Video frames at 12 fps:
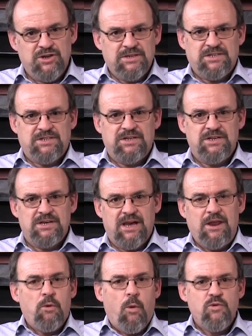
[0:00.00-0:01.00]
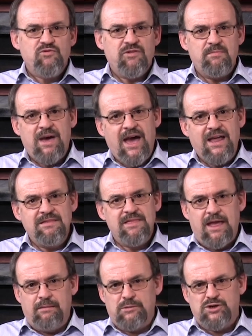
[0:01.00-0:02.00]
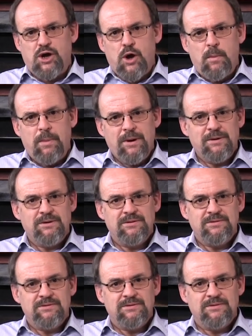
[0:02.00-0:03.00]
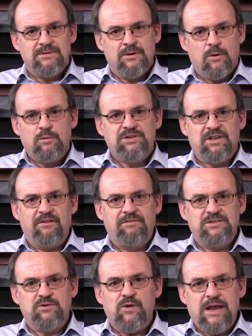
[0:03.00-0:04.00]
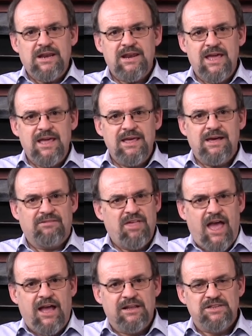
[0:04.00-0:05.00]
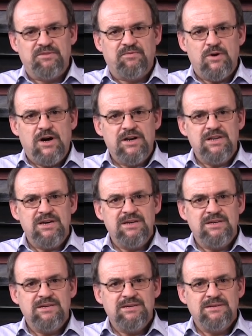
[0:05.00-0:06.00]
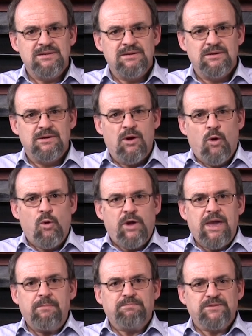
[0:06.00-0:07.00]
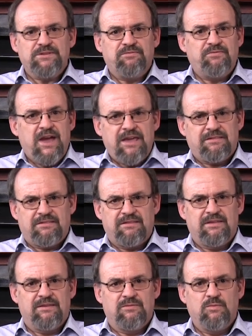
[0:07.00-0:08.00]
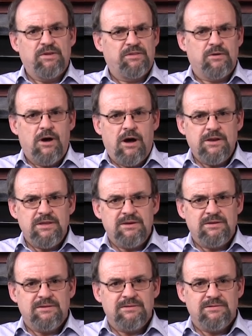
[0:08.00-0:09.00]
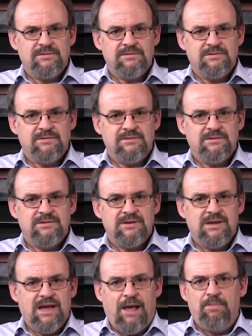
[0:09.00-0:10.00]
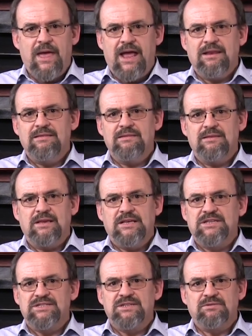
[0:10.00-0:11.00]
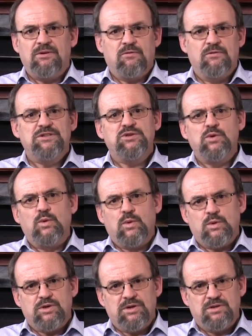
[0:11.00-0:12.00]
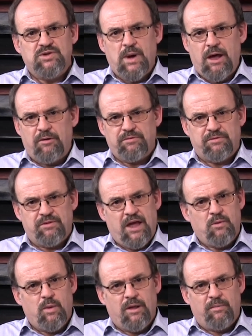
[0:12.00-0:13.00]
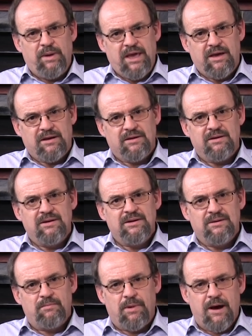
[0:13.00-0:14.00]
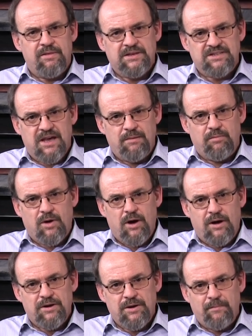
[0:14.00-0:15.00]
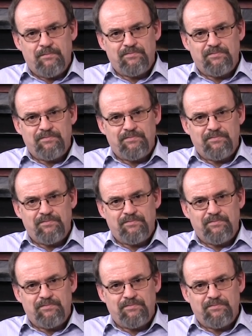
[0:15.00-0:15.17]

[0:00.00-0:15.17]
Just an ordinary man named Job who suffers greatly at the hands of God, who keeps faith with God, and then is restored to health and well being by the same God.